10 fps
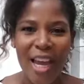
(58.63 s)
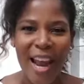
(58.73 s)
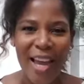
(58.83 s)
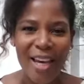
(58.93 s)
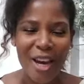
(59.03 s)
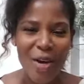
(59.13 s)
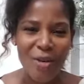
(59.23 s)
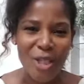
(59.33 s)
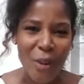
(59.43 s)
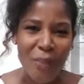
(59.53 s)
And I
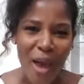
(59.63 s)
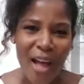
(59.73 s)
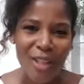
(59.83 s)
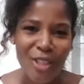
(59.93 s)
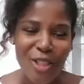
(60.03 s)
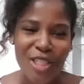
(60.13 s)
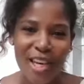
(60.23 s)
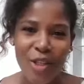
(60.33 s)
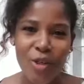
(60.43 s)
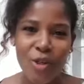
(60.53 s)
was compelled
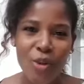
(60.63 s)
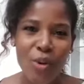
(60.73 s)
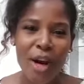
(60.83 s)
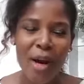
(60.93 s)
today to talk